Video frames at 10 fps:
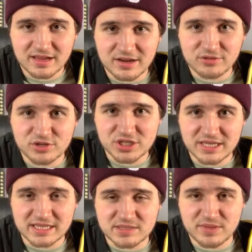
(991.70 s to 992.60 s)
I don't
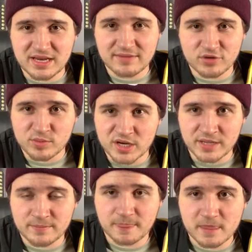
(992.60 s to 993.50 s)
usually get to meet everybody.
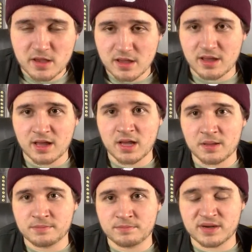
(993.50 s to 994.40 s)

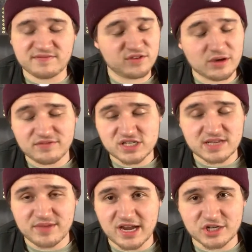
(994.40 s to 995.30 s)
But if you ever see
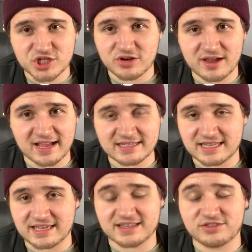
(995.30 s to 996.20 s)
me at a show, guys, like,